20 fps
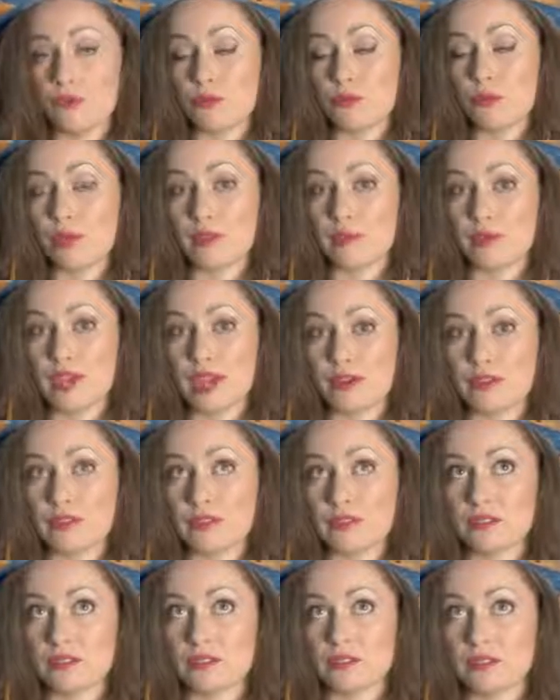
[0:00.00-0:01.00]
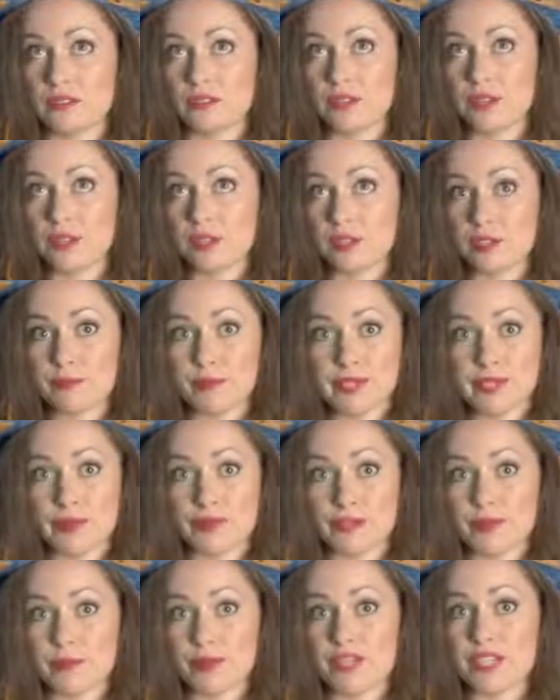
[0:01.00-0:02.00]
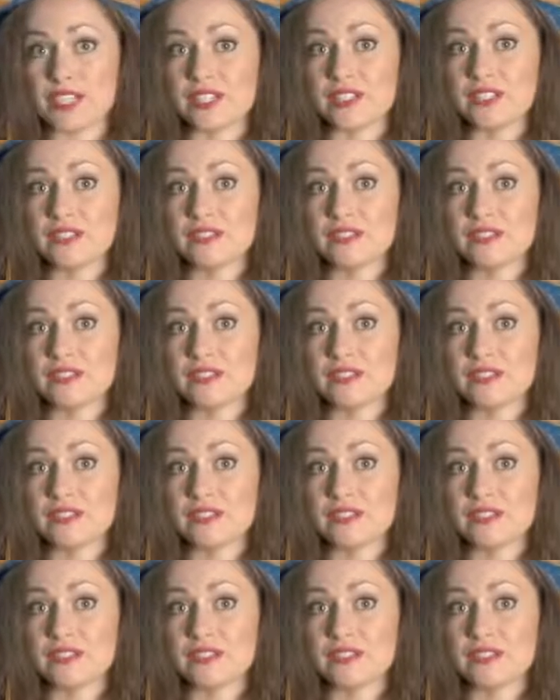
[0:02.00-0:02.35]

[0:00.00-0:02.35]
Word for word: What about there can be only one.